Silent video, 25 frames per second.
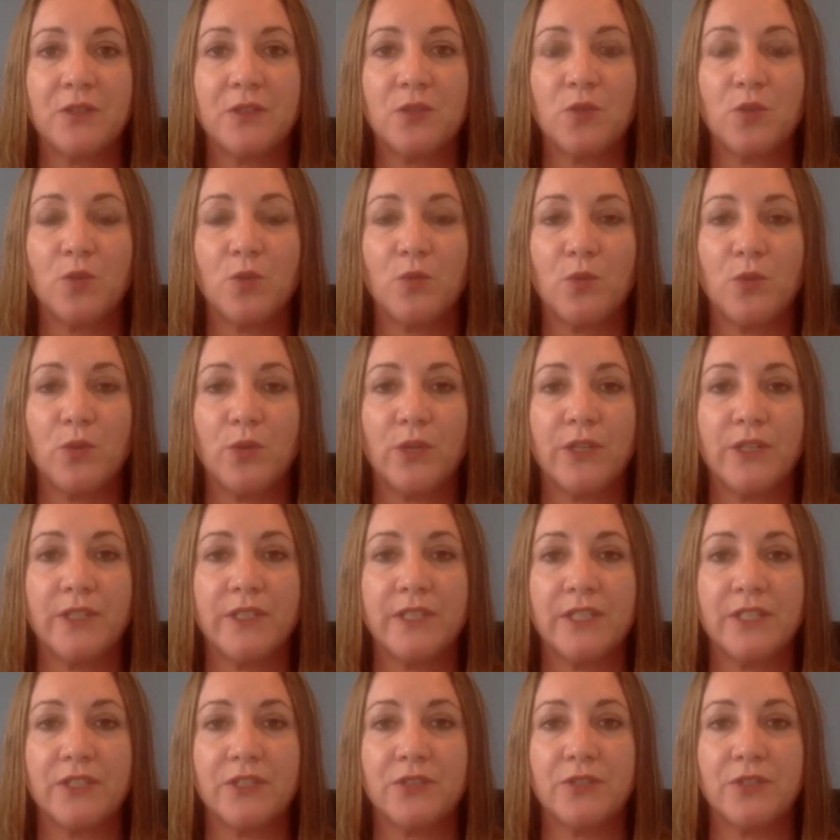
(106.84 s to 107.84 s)
School Board
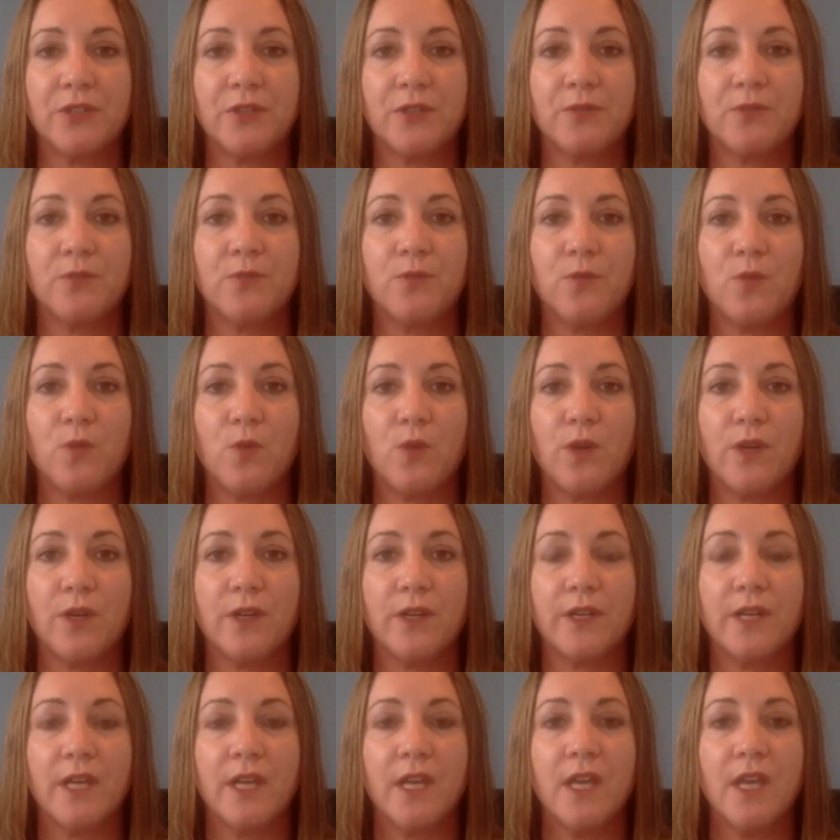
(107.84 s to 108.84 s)
District
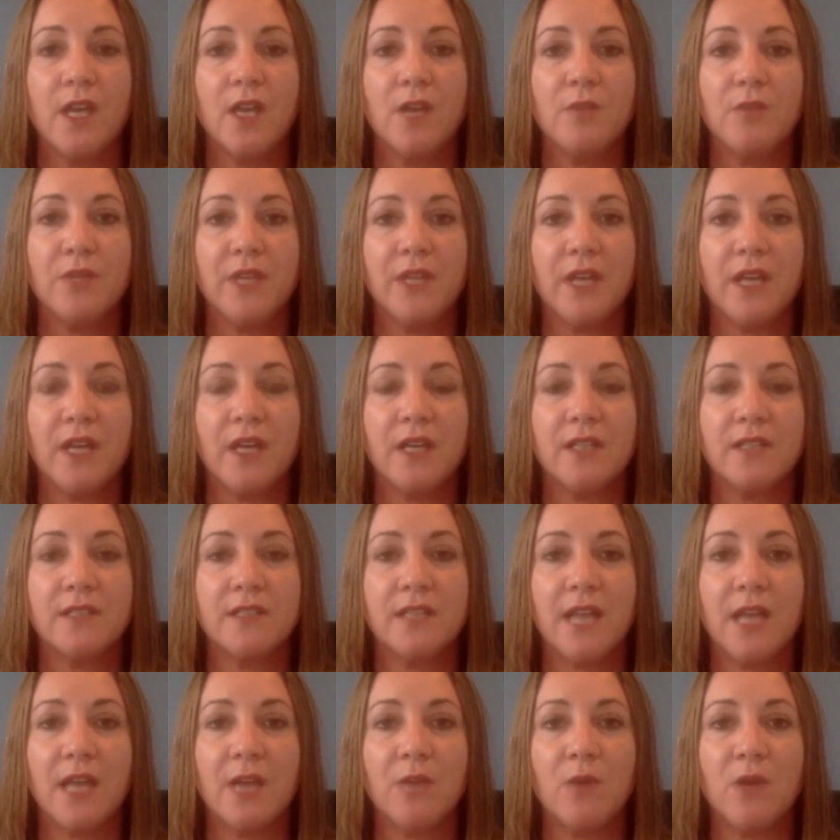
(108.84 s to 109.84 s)
4 because
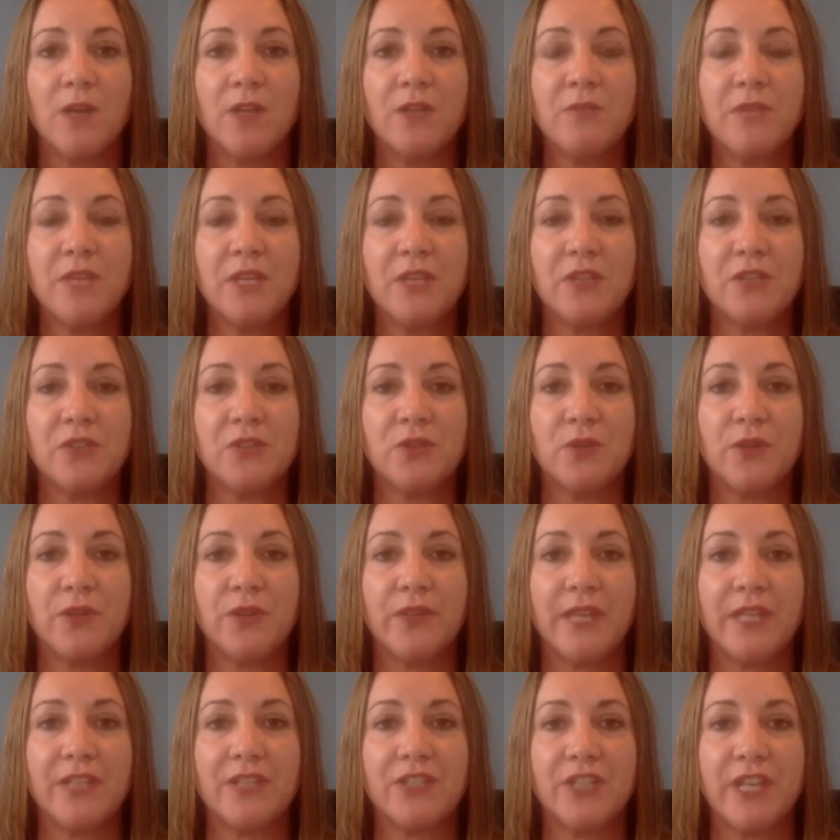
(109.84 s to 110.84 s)
I want to make sure
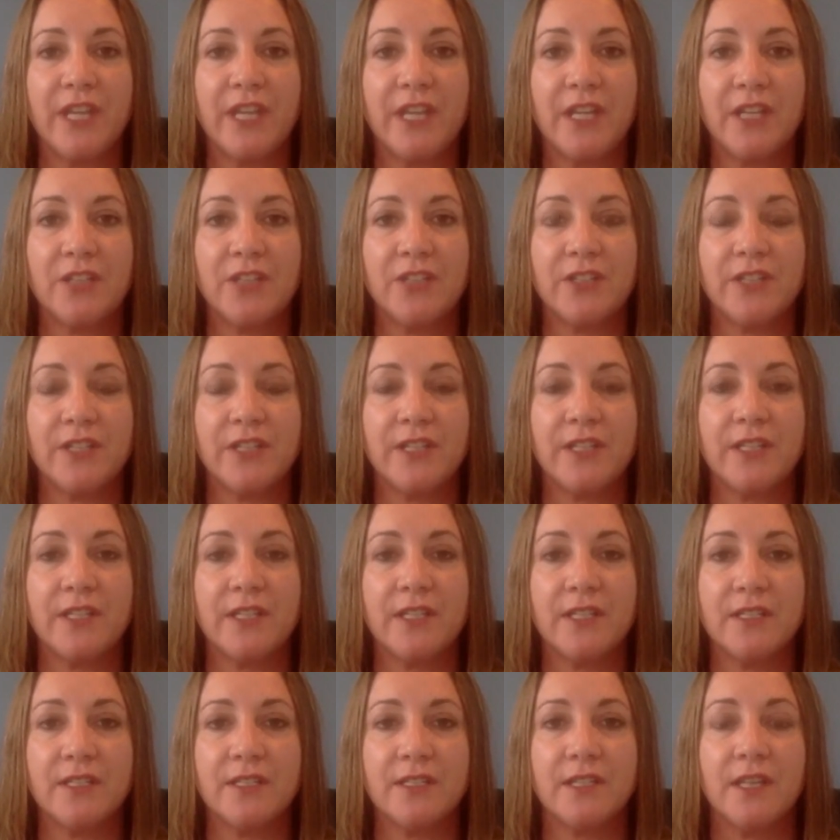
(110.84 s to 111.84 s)
that change
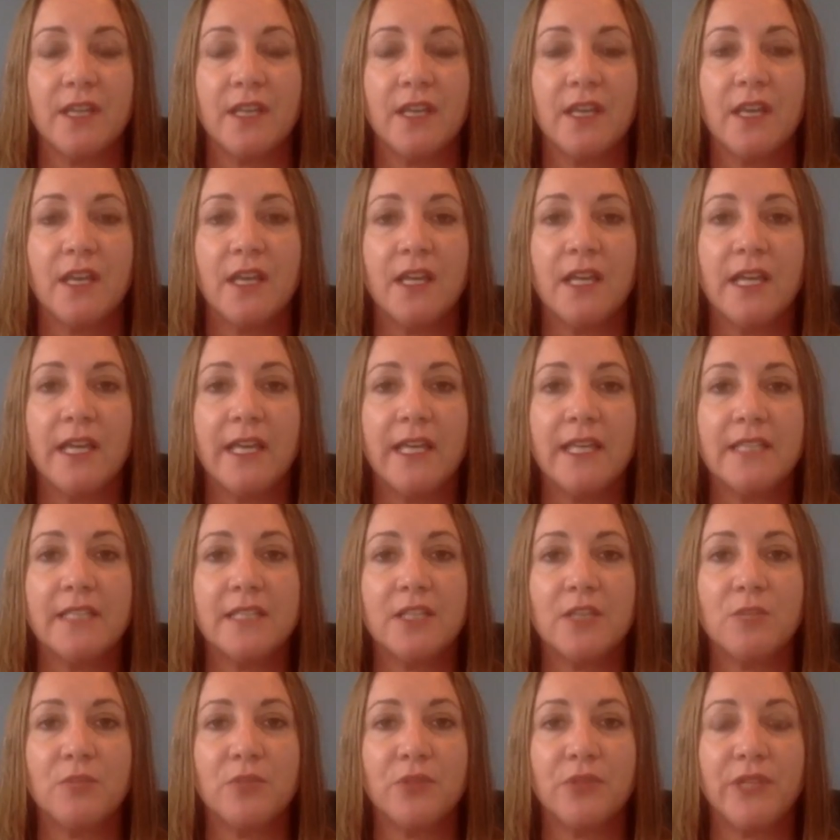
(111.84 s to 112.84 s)
is is
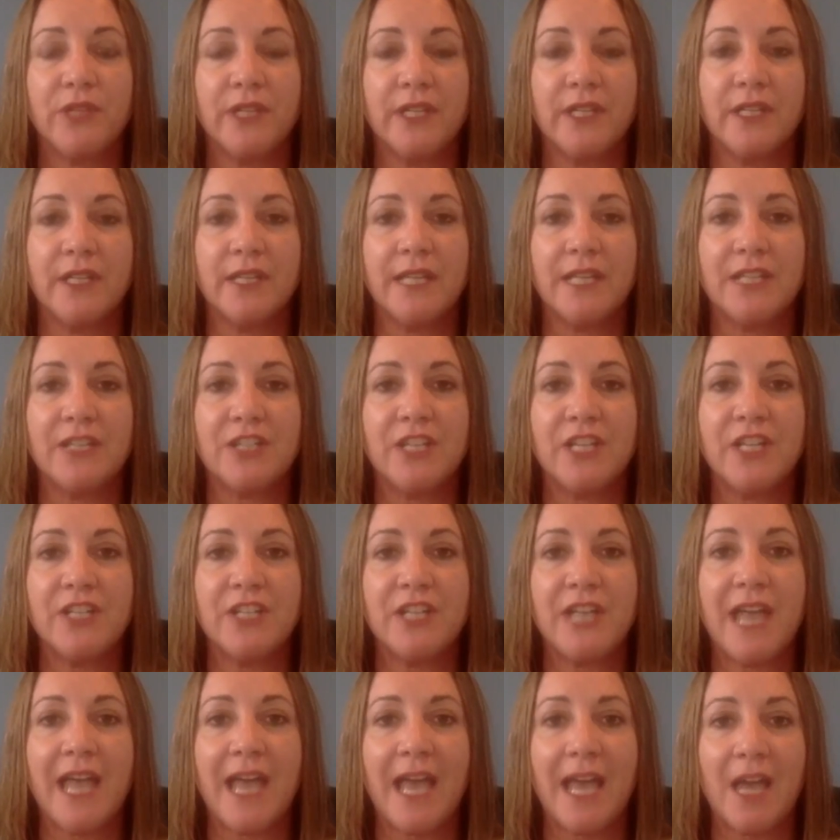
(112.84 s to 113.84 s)
completed, that change
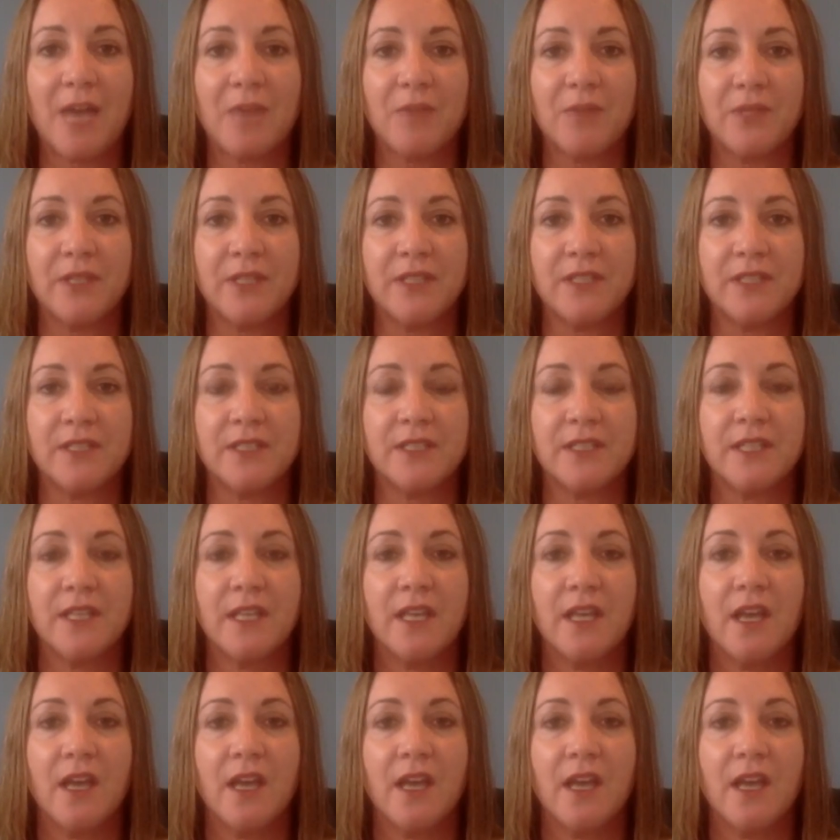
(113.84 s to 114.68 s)
happens.